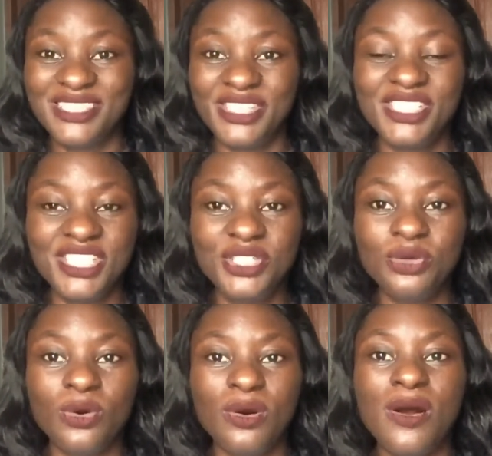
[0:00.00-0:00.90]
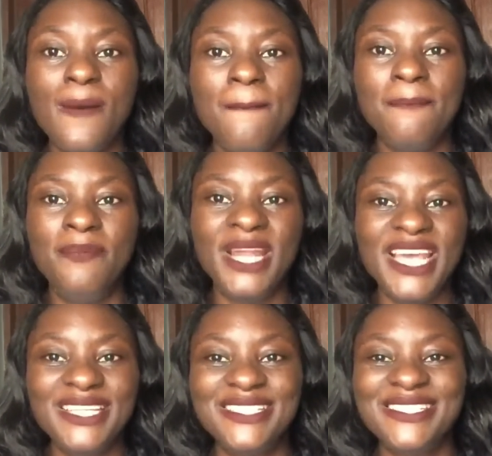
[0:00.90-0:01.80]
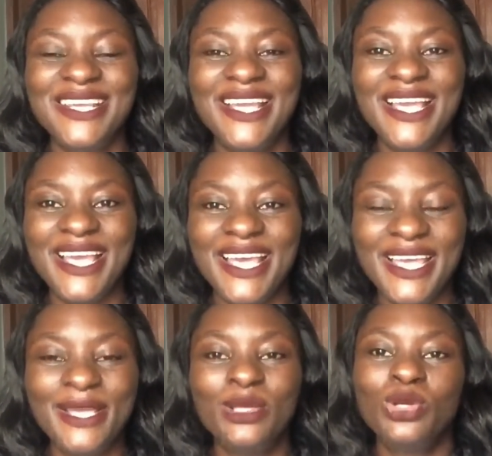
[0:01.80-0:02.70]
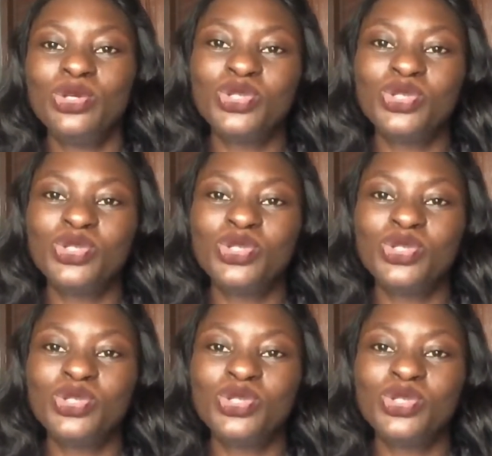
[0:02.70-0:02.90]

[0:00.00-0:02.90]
straighten your blend hair.